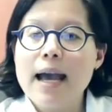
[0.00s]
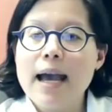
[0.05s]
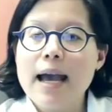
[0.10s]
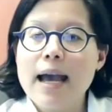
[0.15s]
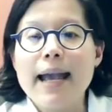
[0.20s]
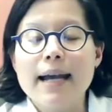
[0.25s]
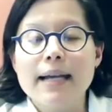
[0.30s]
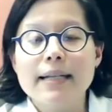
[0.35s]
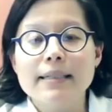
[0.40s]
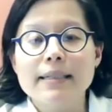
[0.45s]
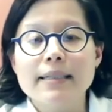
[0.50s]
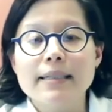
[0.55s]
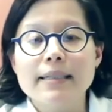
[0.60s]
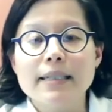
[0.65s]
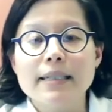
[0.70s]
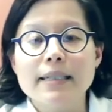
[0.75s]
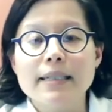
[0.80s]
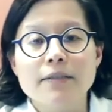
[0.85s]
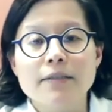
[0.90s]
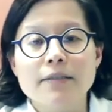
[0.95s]
And
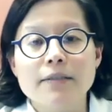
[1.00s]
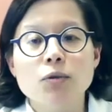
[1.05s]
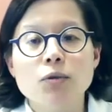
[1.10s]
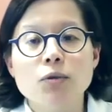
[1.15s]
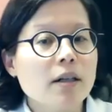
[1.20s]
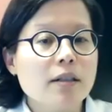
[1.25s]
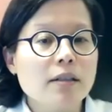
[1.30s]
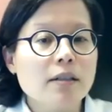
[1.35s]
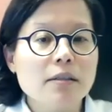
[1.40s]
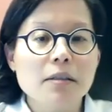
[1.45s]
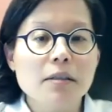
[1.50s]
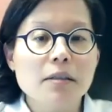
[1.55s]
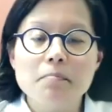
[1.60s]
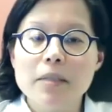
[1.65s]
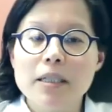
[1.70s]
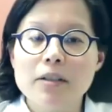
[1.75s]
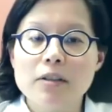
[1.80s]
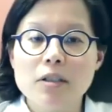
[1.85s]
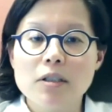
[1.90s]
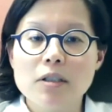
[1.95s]
if you work,
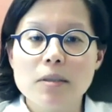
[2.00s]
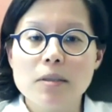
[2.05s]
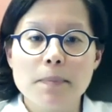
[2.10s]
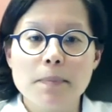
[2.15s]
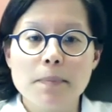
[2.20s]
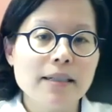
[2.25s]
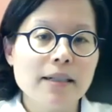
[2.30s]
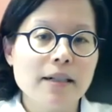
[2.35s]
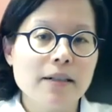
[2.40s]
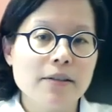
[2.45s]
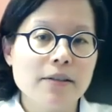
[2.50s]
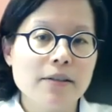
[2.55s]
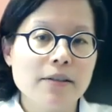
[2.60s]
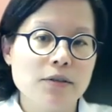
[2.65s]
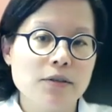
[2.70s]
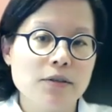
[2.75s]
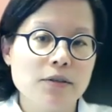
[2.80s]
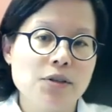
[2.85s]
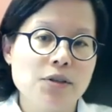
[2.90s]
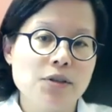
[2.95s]
you know, depending on your
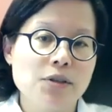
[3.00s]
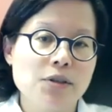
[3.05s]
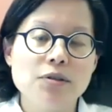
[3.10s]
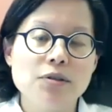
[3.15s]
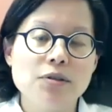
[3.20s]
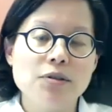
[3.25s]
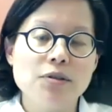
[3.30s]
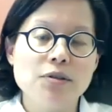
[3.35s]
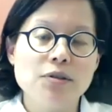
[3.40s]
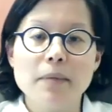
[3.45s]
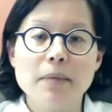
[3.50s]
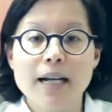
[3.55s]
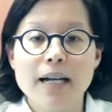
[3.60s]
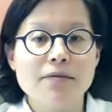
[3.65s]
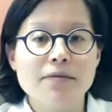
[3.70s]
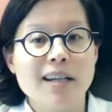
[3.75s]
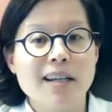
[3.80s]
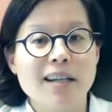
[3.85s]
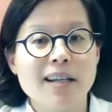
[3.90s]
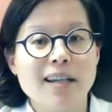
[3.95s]
surgery, you may have to
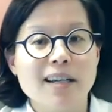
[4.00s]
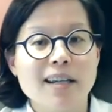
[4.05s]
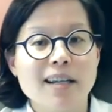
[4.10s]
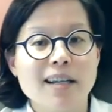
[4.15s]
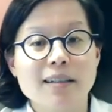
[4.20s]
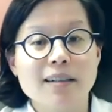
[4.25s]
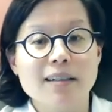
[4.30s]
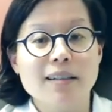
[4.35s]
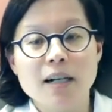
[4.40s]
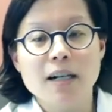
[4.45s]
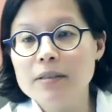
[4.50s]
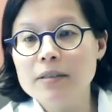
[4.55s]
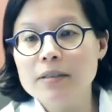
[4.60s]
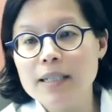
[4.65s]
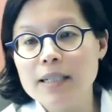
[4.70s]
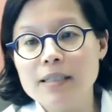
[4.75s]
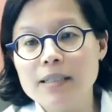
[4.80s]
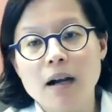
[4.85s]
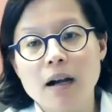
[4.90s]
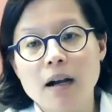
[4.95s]
take a couple of
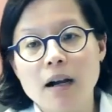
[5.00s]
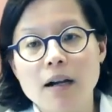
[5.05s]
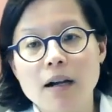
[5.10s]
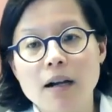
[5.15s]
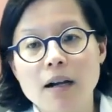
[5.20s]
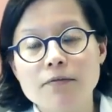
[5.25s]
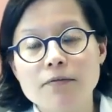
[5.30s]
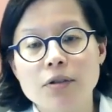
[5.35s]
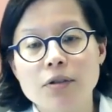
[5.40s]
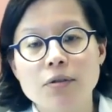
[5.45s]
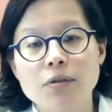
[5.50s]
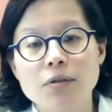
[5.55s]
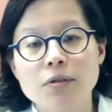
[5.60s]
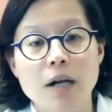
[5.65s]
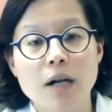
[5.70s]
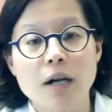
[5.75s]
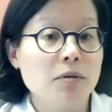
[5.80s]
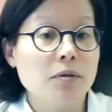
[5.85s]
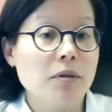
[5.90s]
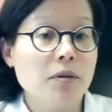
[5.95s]
days off to up
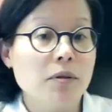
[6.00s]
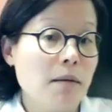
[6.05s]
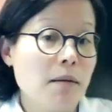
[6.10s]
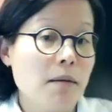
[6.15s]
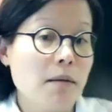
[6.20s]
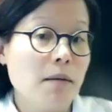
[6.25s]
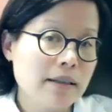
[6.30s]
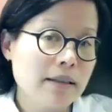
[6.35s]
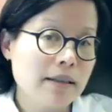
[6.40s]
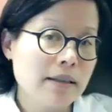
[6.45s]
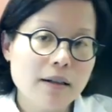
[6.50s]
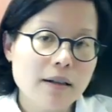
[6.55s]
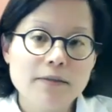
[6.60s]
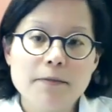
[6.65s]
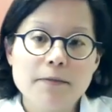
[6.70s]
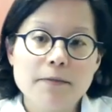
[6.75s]
to a month off.